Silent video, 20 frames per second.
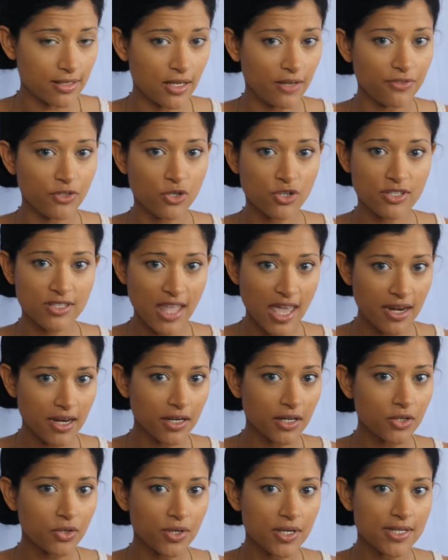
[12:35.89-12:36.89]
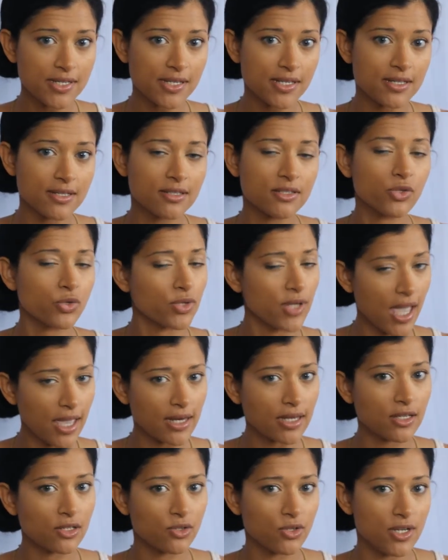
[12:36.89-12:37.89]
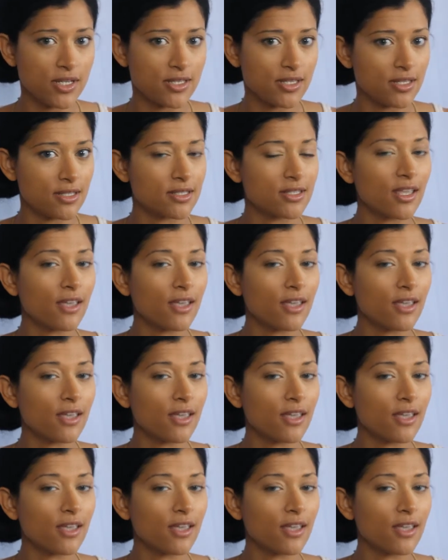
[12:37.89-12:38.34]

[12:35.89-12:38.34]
If you're setting creases, you're getting creases.